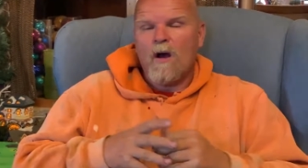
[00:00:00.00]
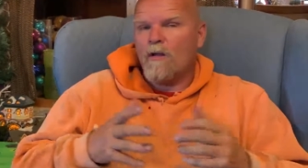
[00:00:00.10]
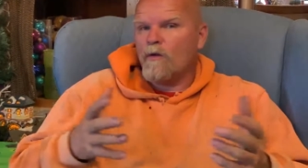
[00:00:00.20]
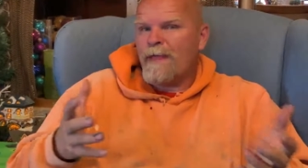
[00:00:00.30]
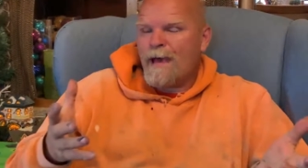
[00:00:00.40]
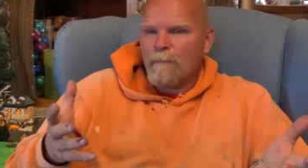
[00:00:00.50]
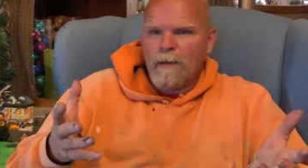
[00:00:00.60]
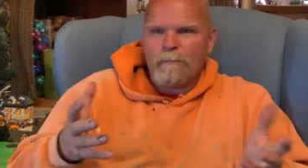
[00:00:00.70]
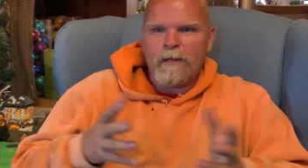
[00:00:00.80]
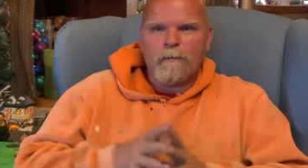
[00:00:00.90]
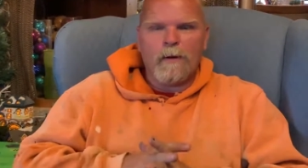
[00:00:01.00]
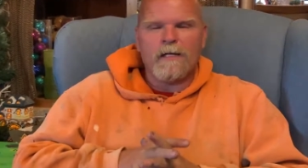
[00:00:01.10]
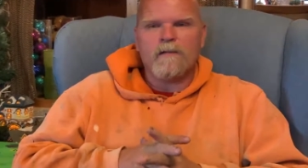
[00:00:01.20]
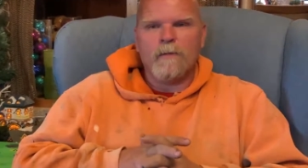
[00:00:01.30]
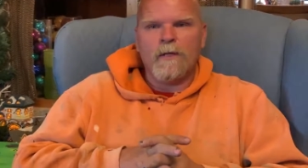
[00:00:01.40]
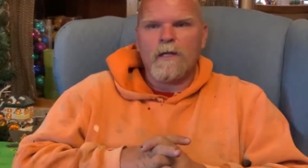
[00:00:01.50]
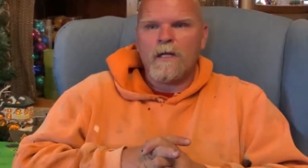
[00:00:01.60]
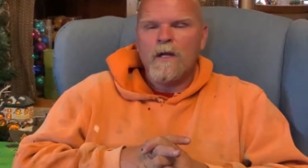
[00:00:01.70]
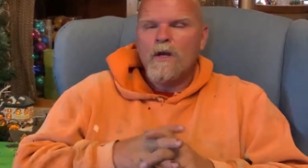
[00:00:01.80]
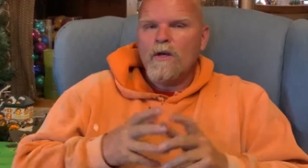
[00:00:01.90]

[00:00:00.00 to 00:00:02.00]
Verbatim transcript: although that might be the possibility.